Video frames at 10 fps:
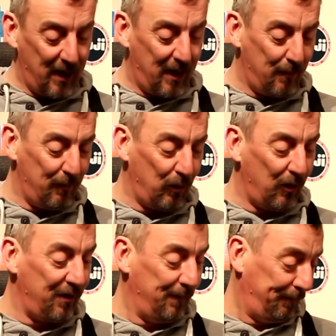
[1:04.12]

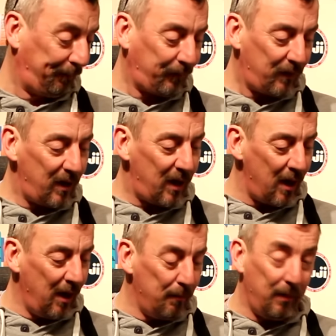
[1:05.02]
rod,
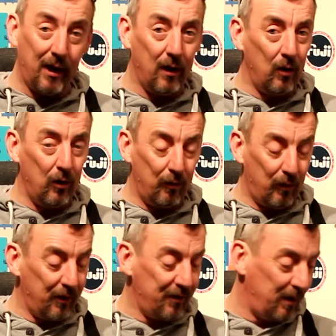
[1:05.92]
be it a lure
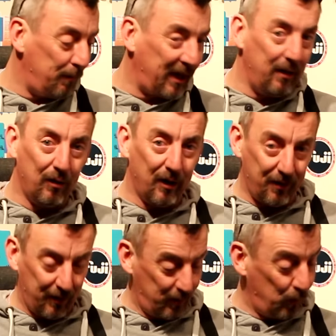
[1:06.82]
rod, a bait rod,
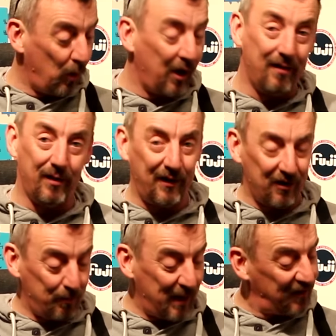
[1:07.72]
whatever,
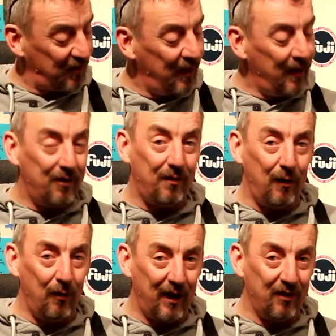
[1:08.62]
doesn't matter. There's a
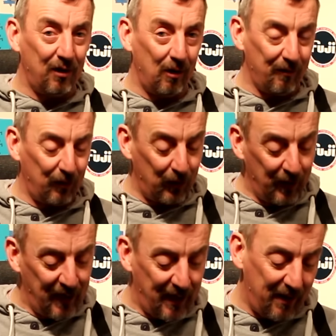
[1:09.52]
few things to look for,
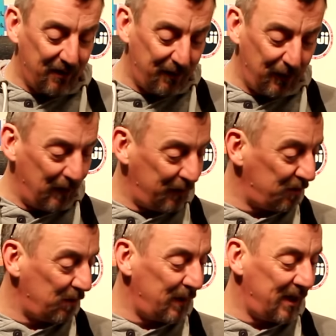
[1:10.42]
and there's a few
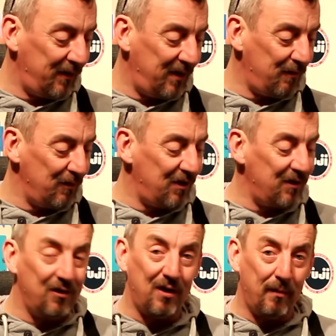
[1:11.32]
little differences
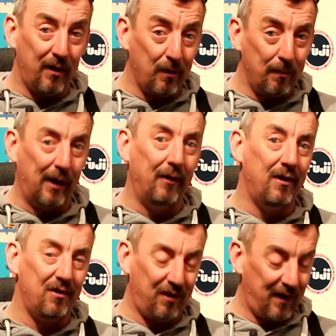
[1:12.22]
in some of the
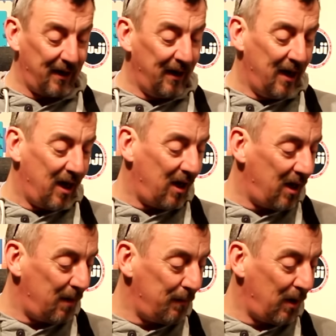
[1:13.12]
components that
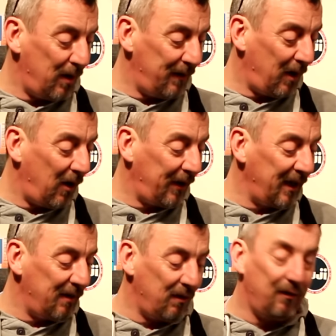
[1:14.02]
I
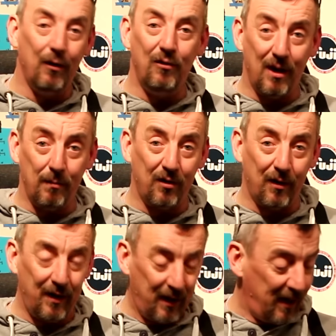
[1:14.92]
can give you a few tips
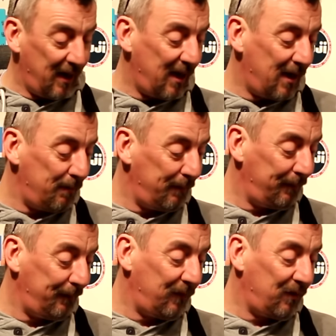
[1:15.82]
on
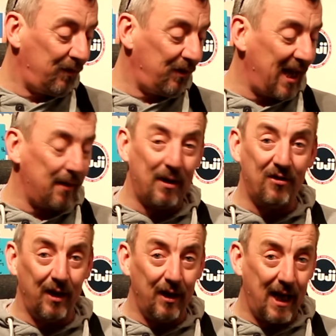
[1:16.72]
to get the
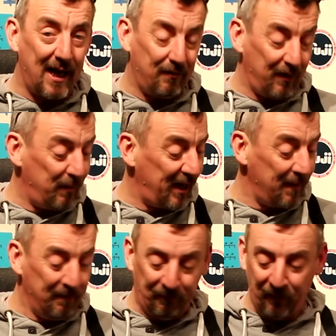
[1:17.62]
best thing you can for your
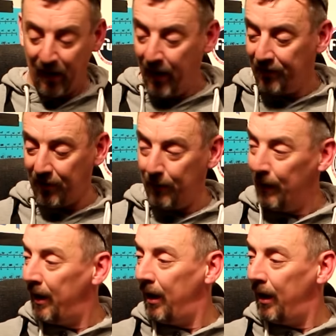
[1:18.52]
money. So